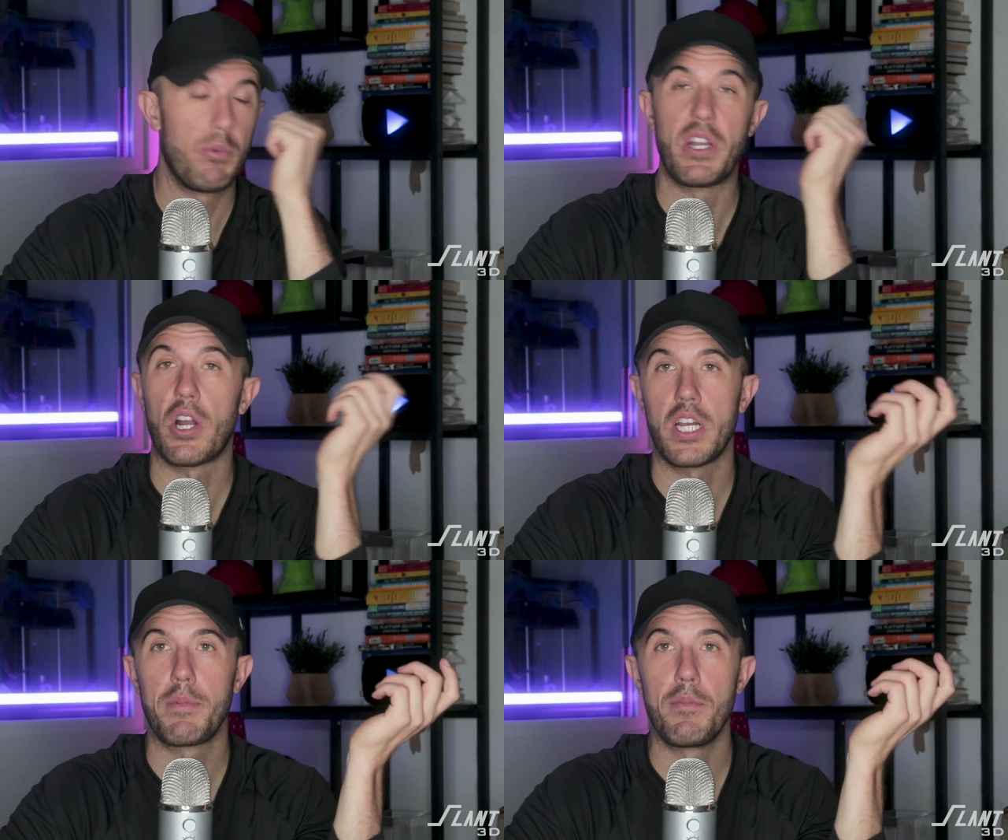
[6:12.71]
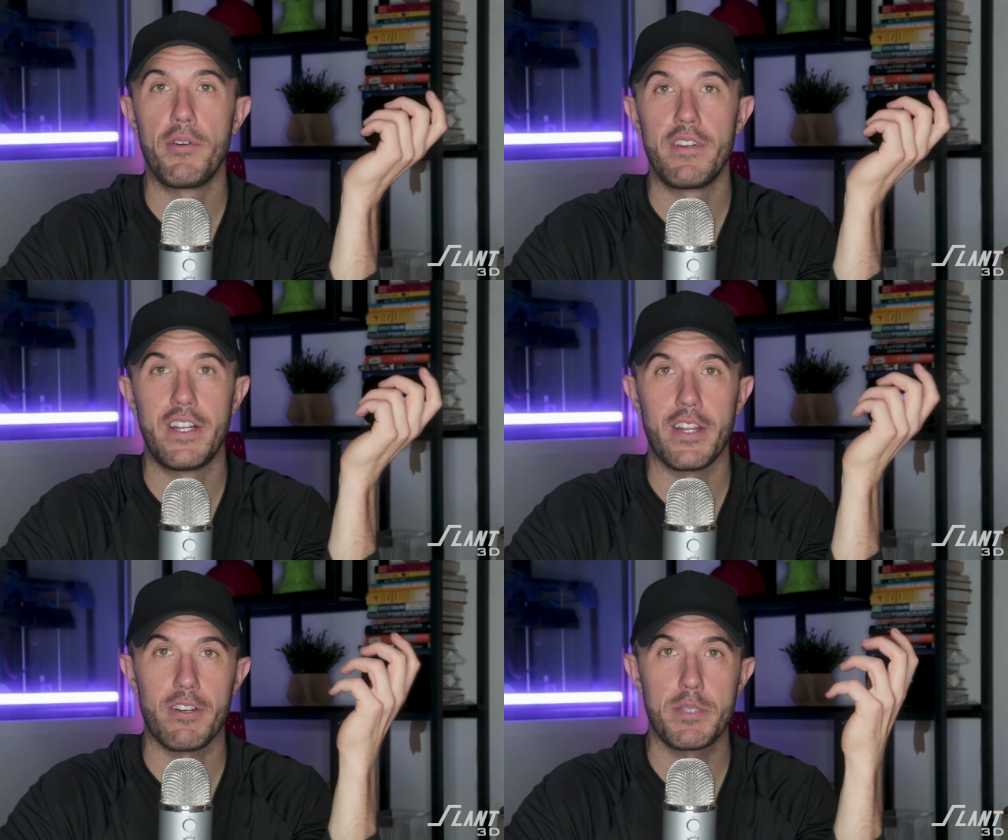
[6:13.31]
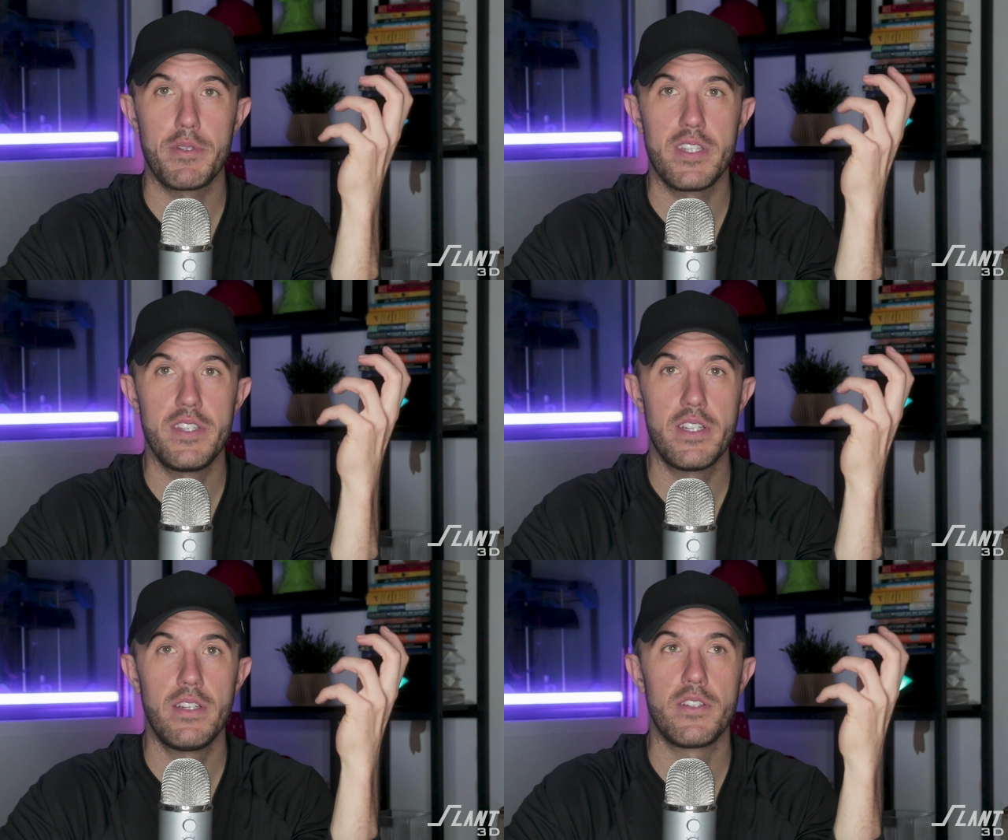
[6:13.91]
we are going to be moving into the Christmas
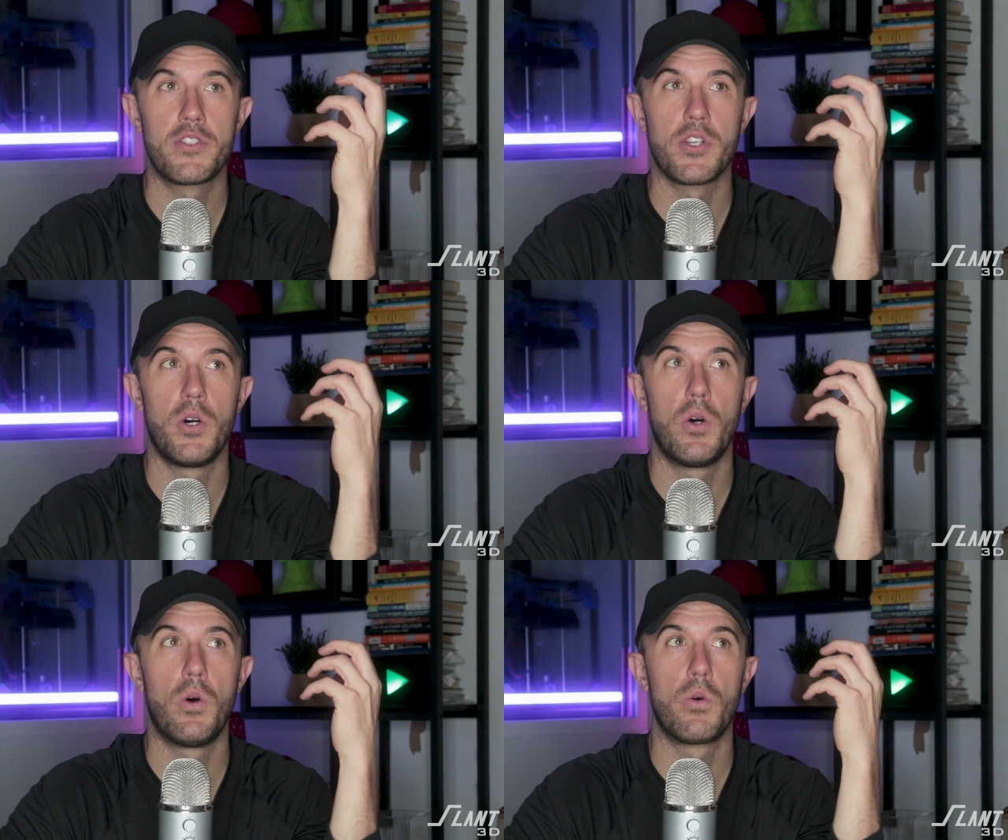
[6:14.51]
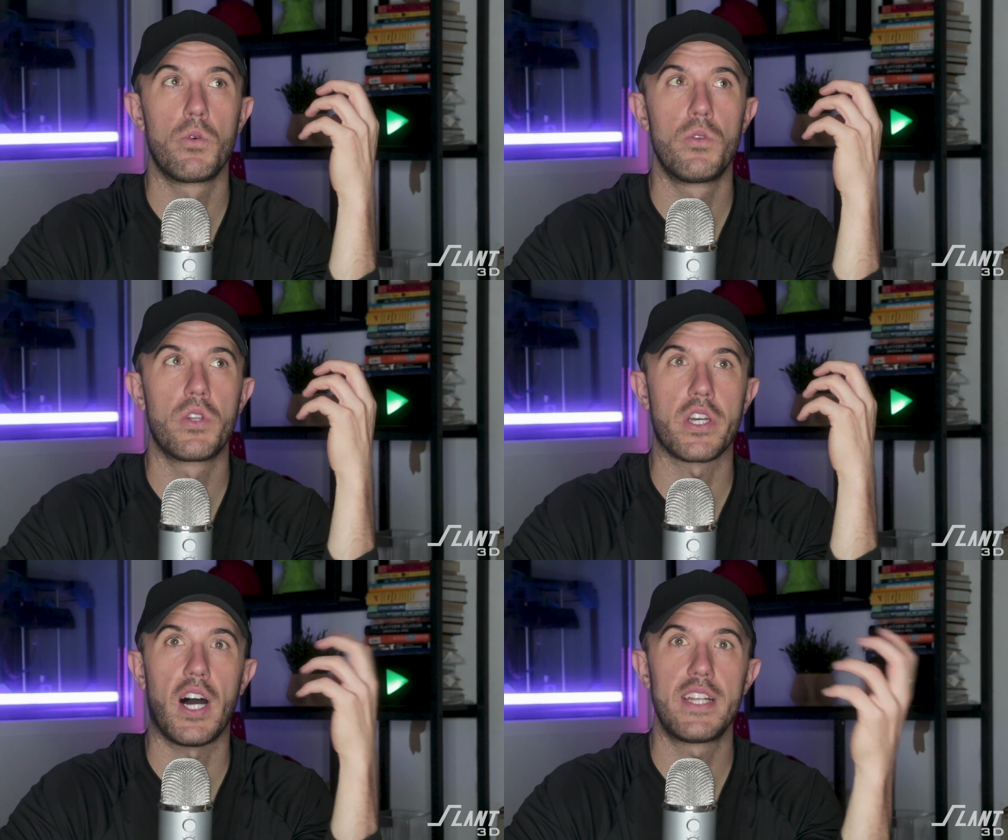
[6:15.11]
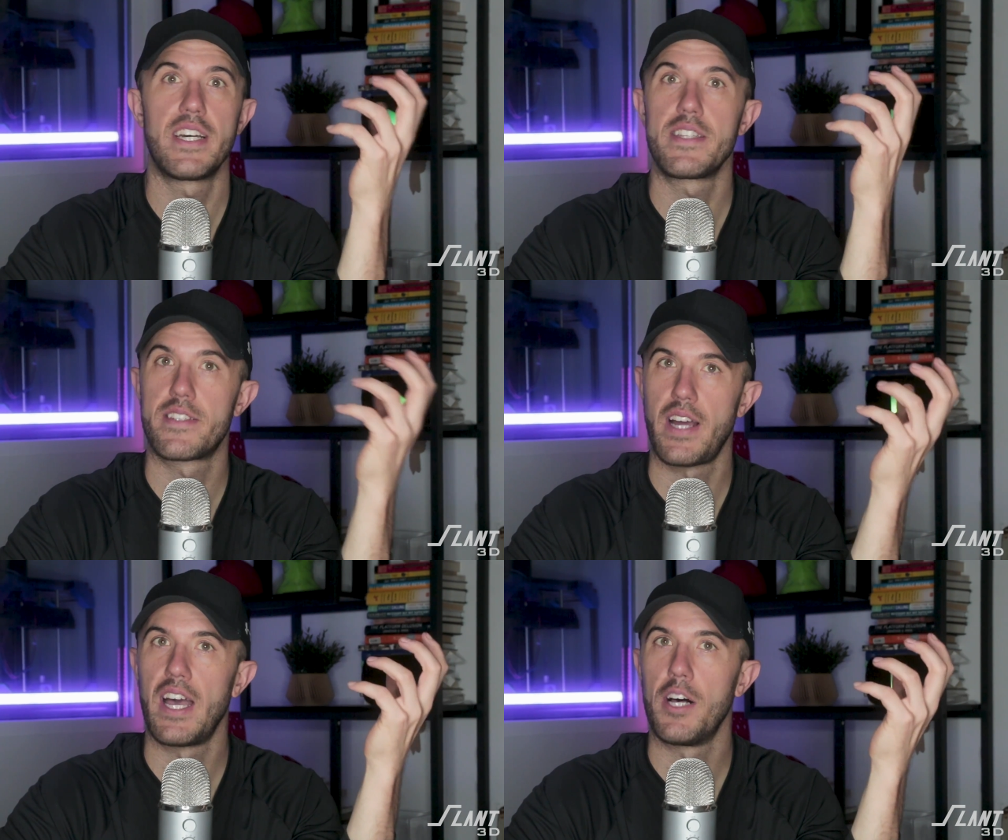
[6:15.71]
season, so the content
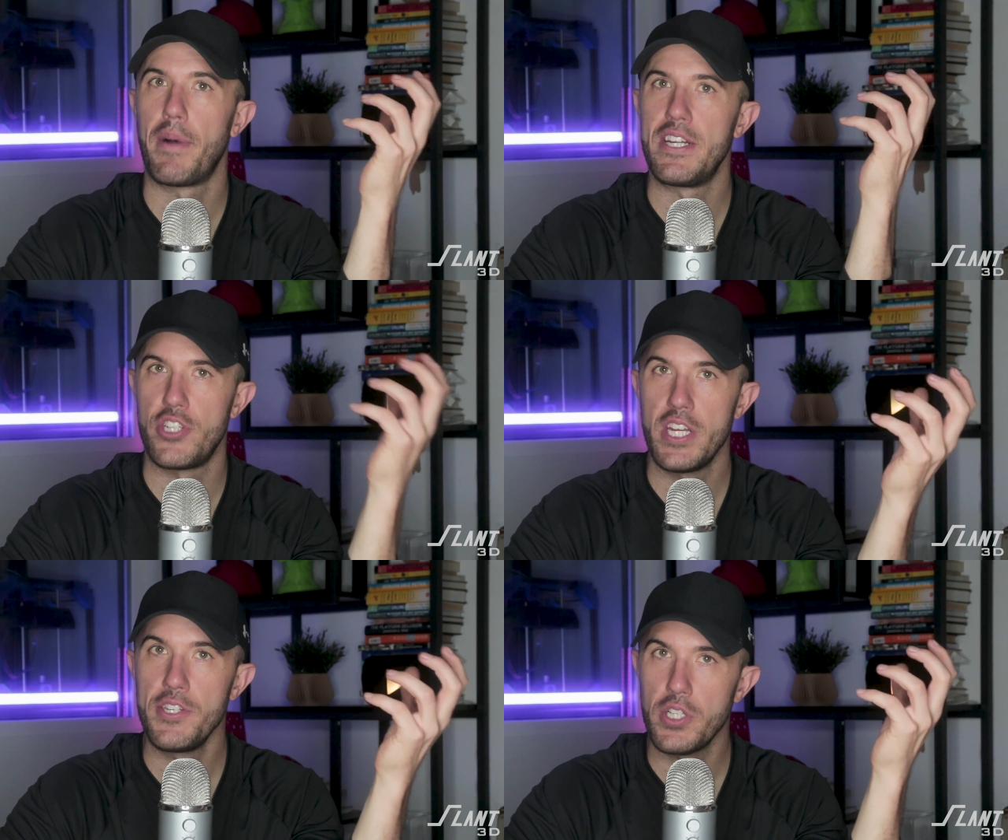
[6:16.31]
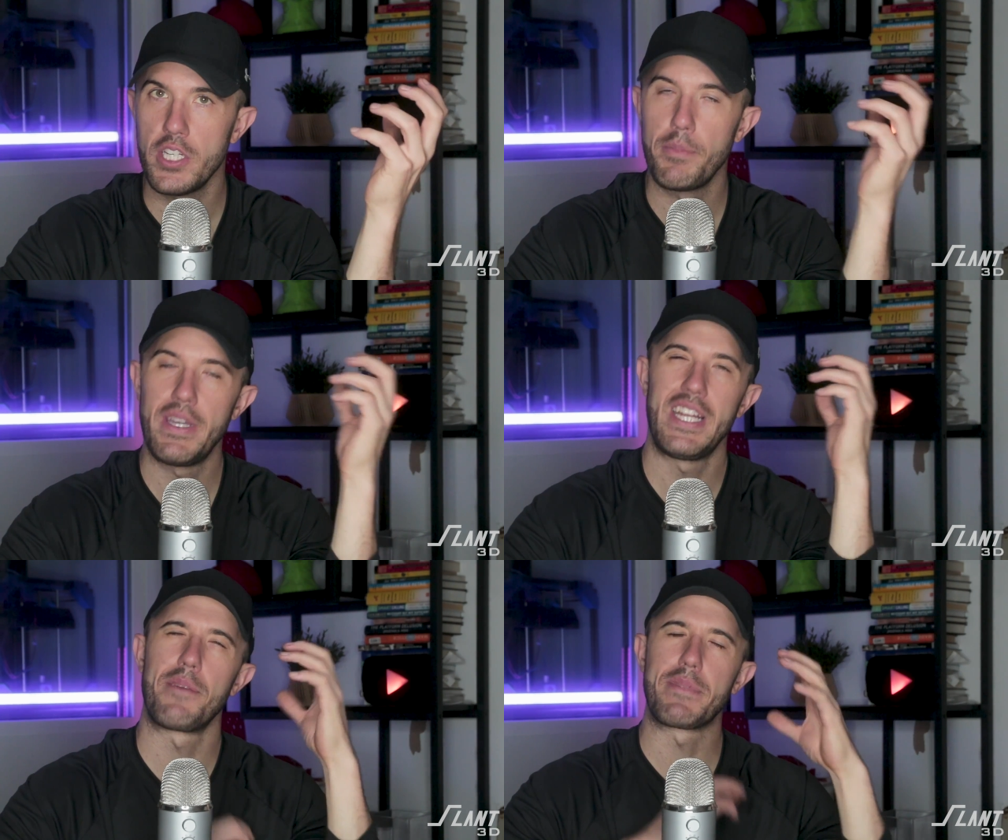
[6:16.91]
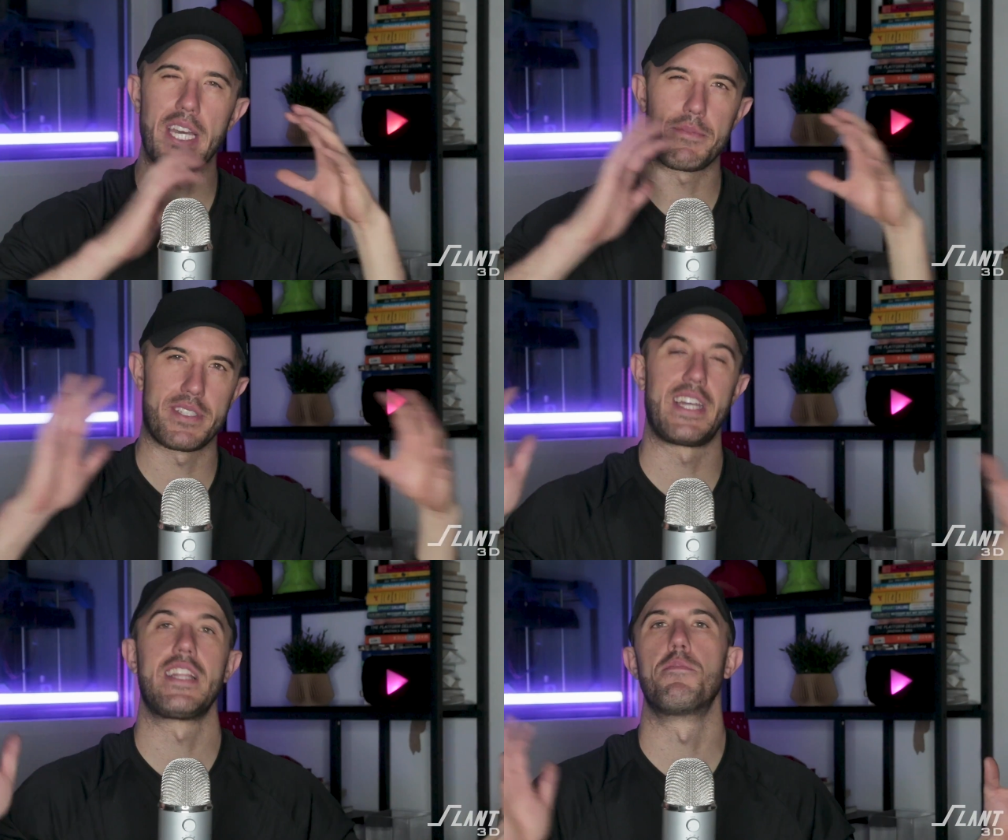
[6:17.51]
style might change a little bit and become
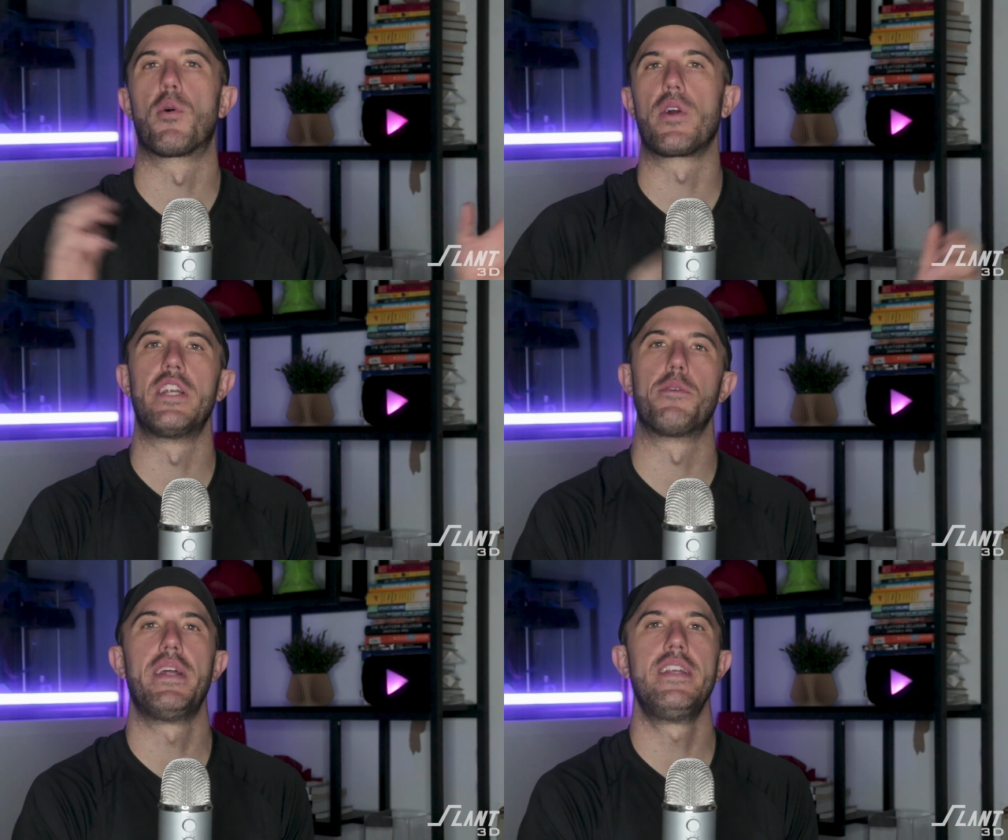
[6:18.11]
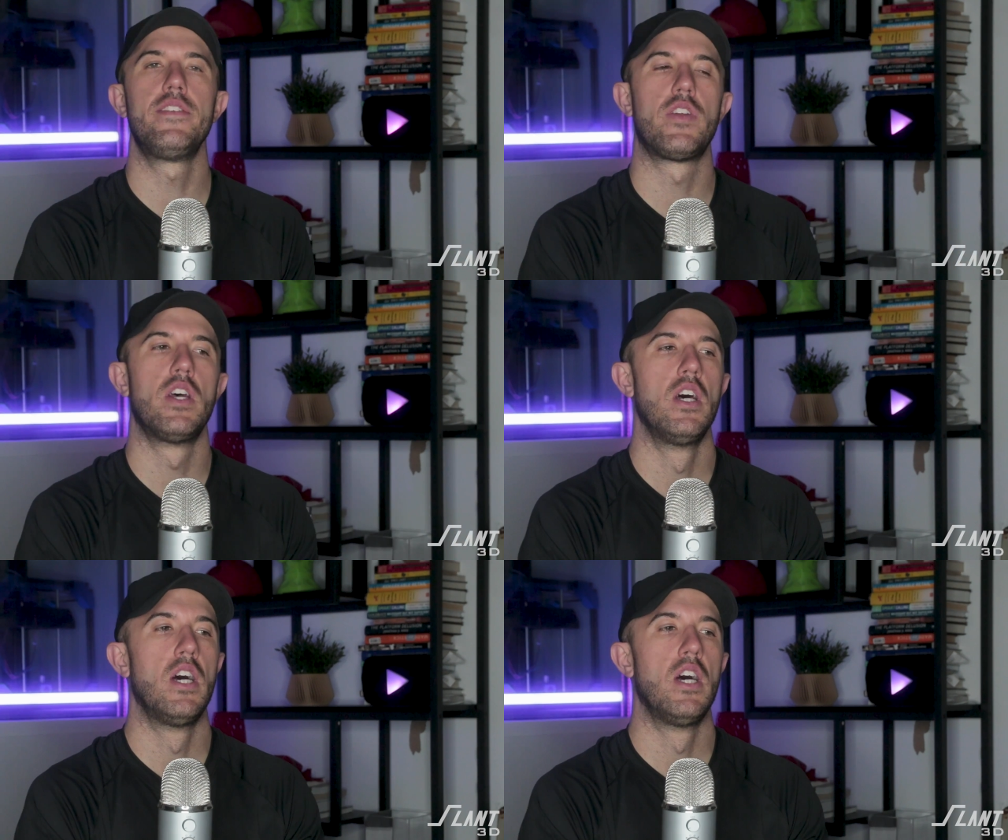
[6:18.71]
slightly more intermittent.